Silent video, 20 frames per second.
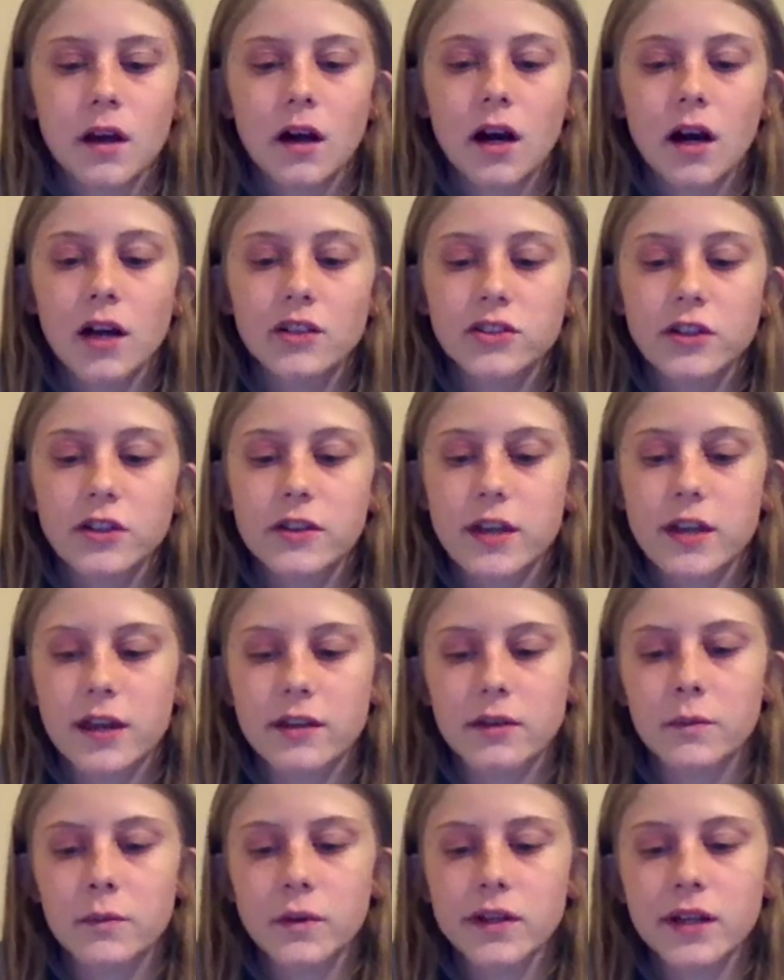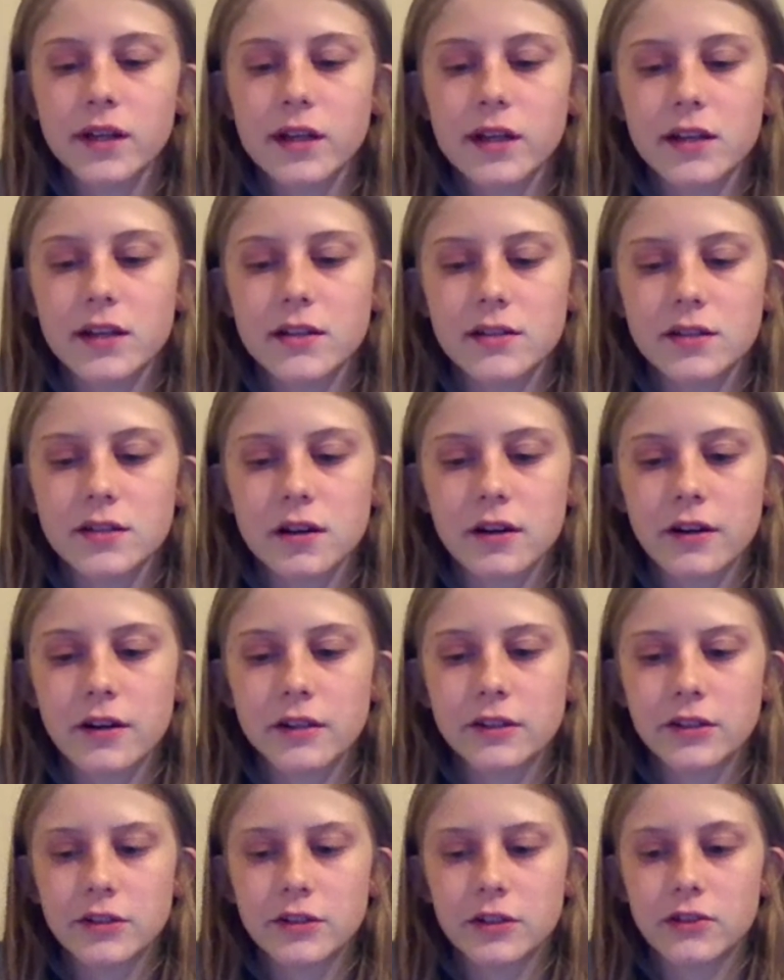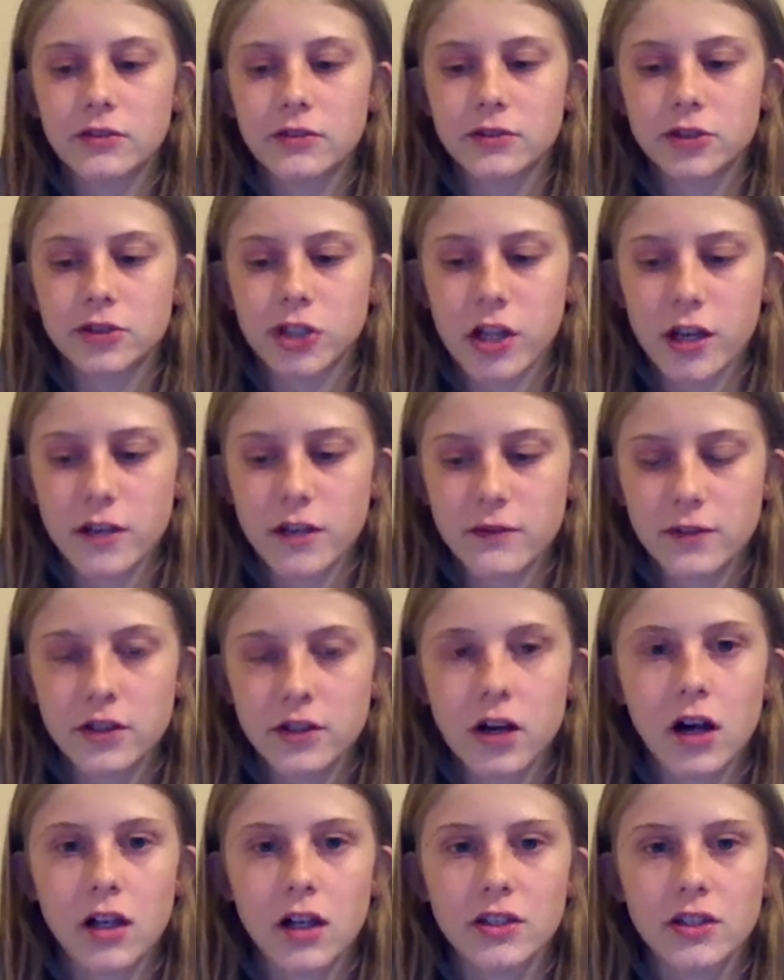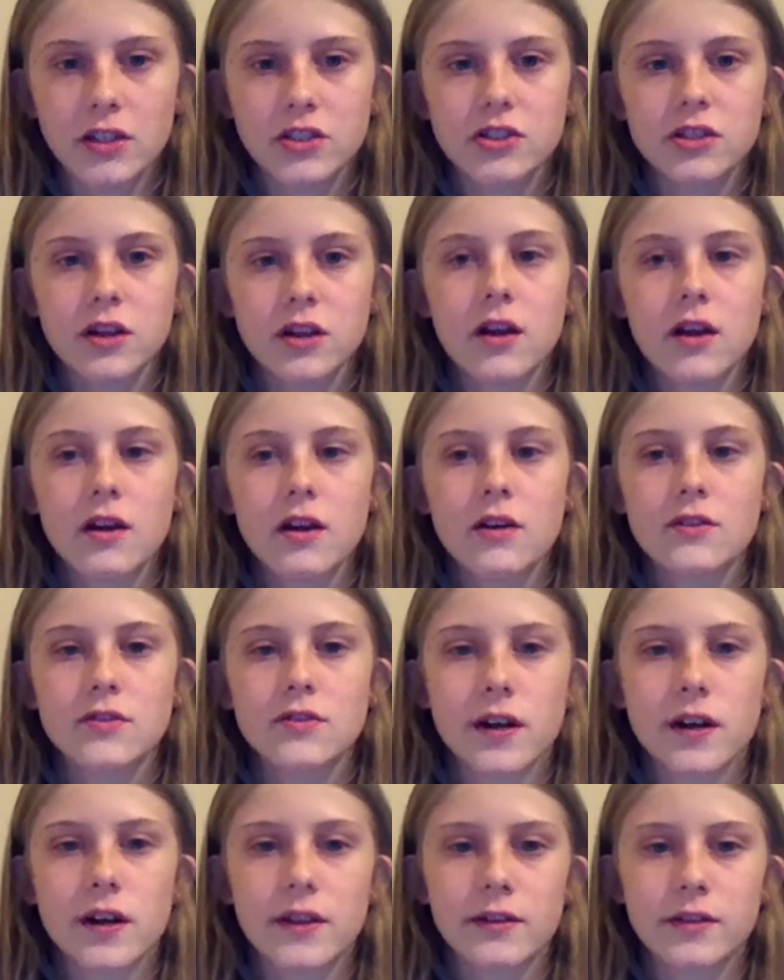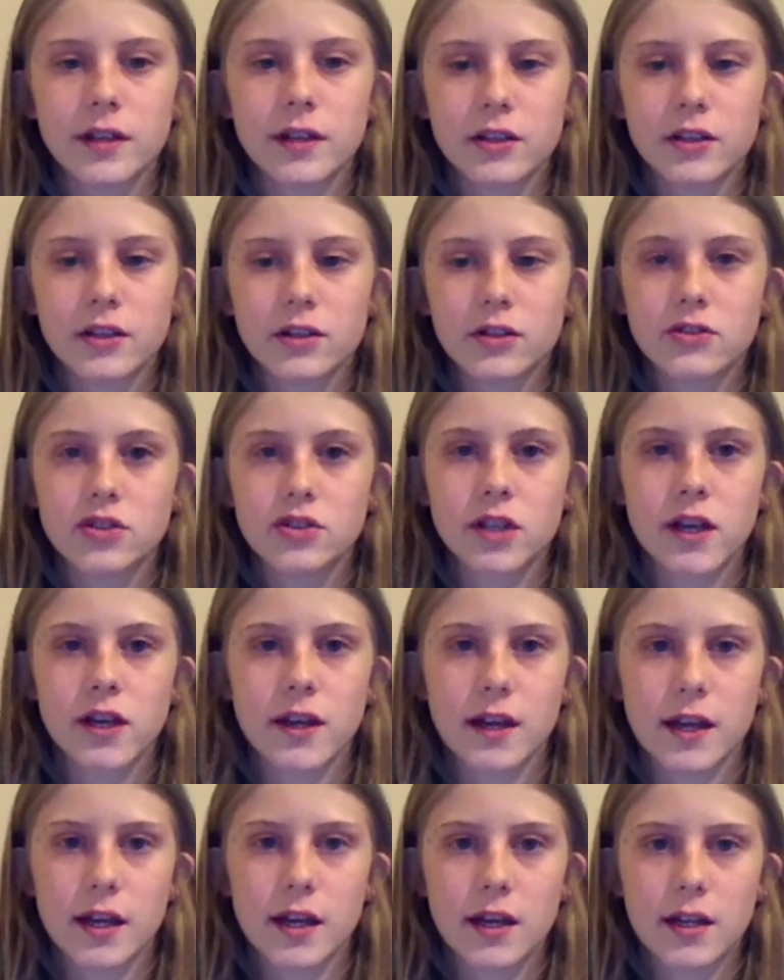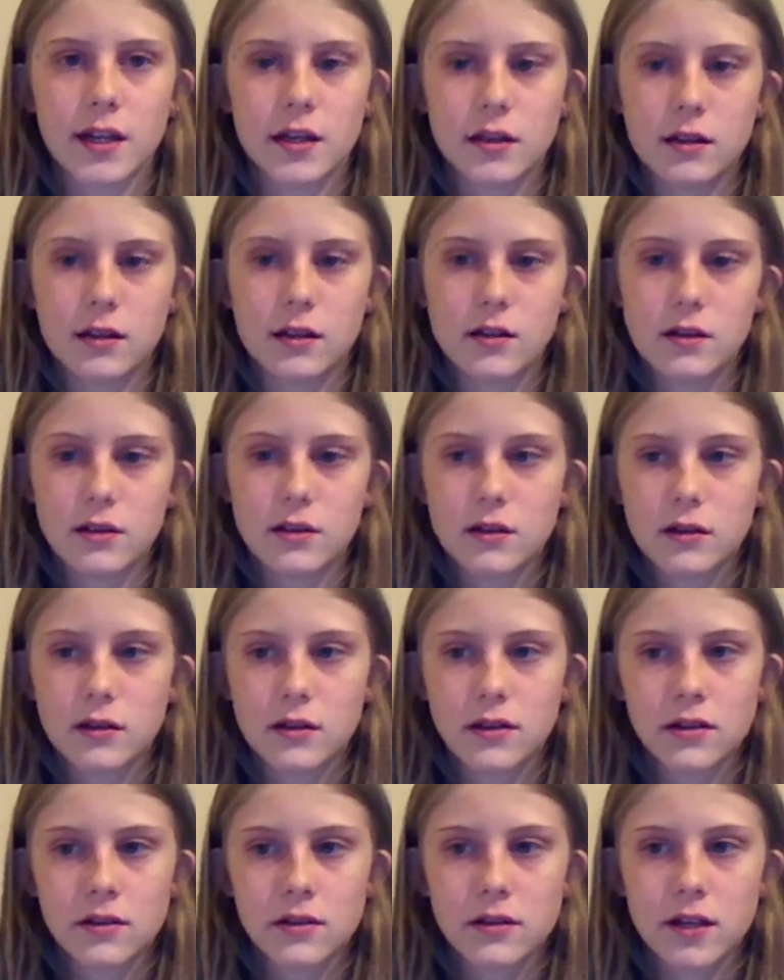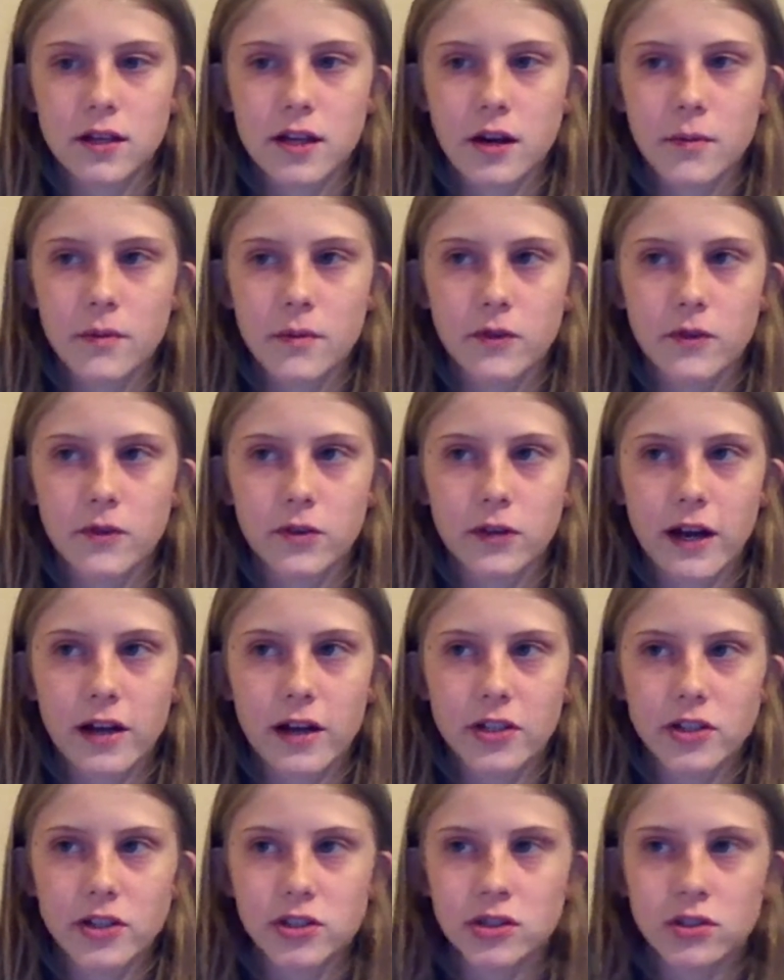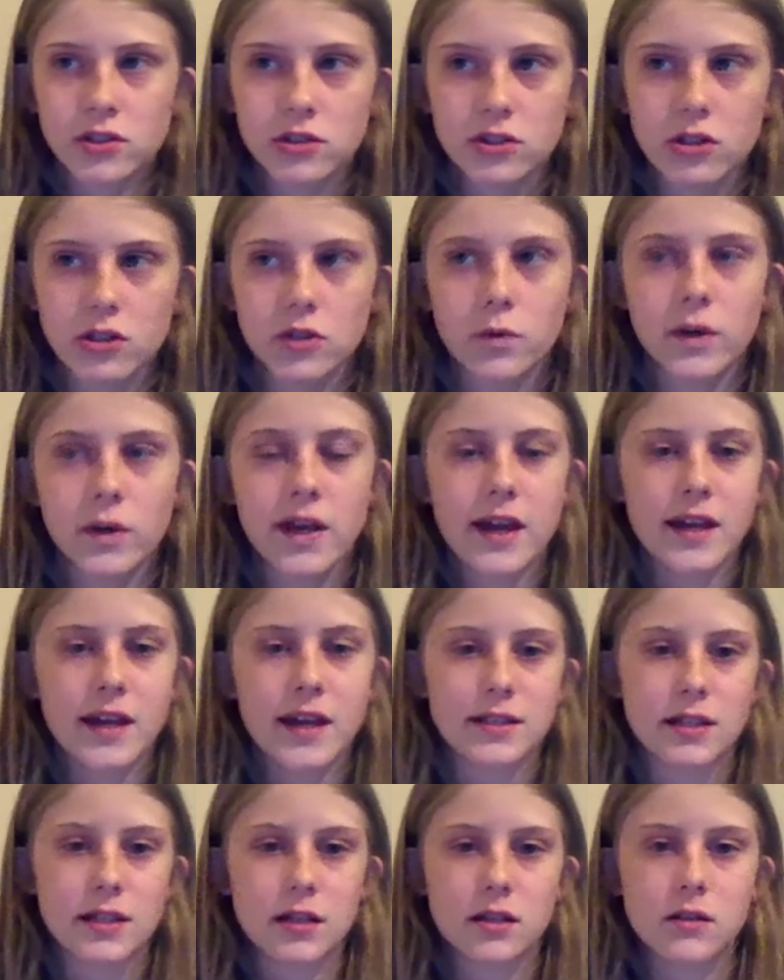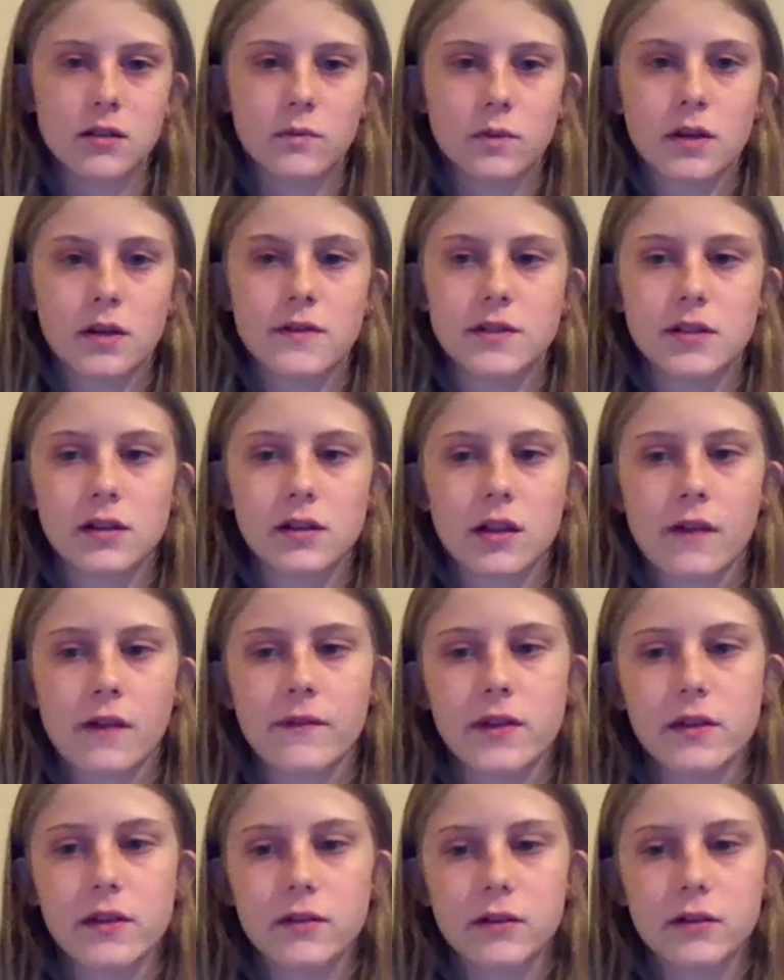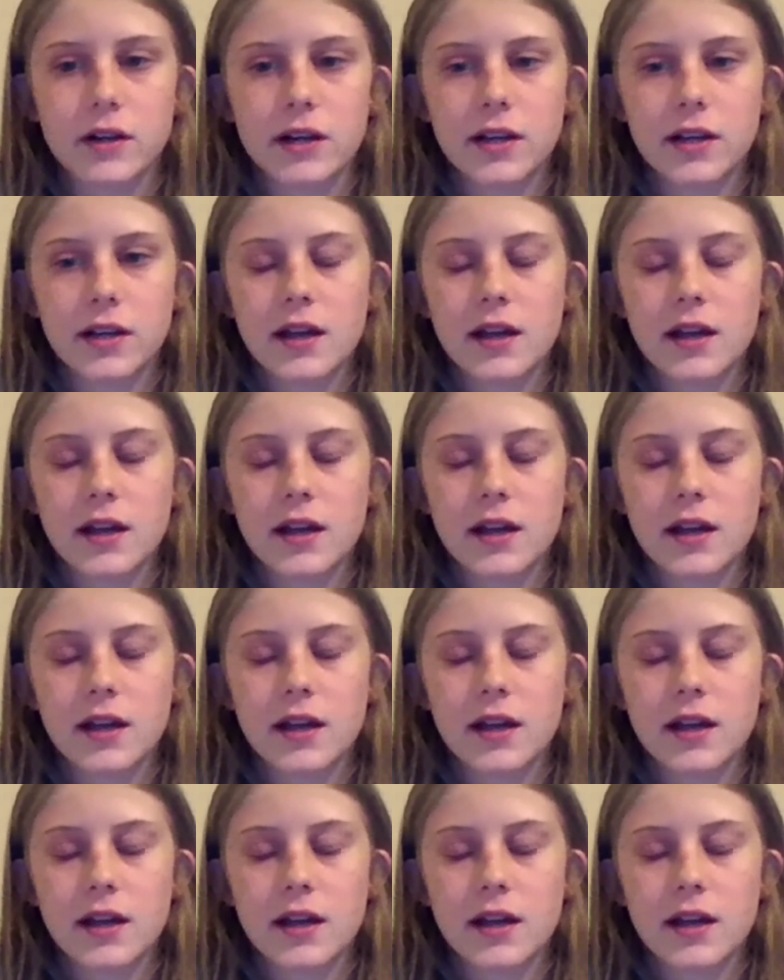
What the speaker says: So the other one is called Crochet for College. So I learned how to crochet in the year before last, so 2018, when I was in 11th grade.